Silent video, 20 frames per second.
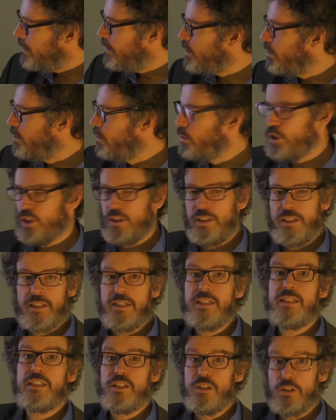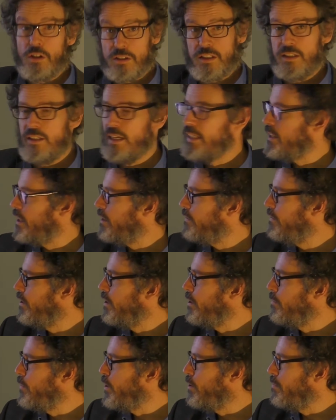solution here is not a Nash
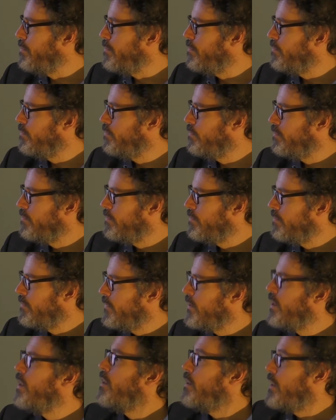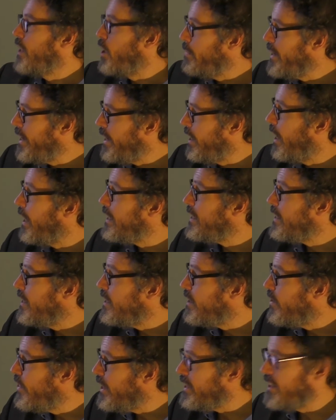equilibrium. Now we can ask,
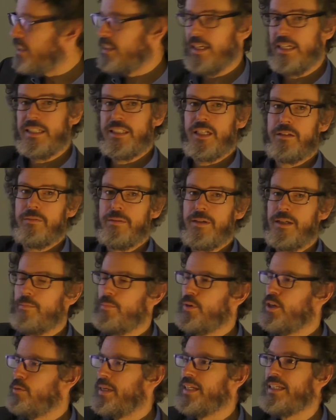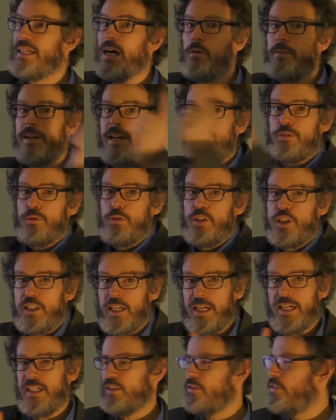is this a Nash equilibrium? And now we have to
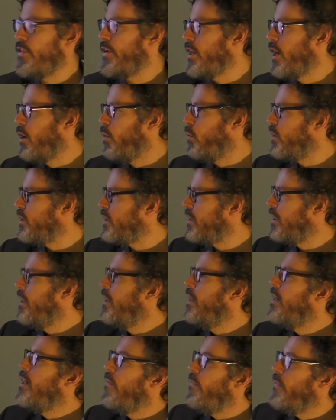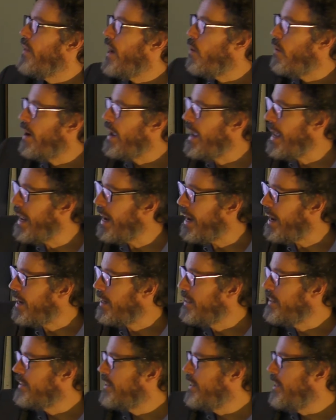change the roles. Now L
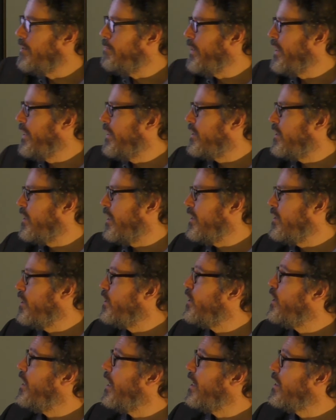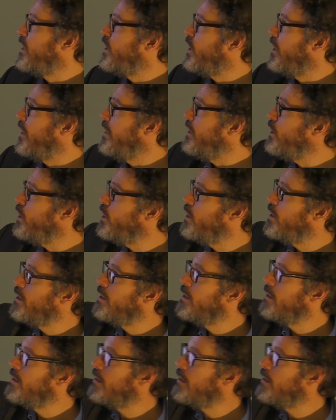is keeping his strategy unchanged,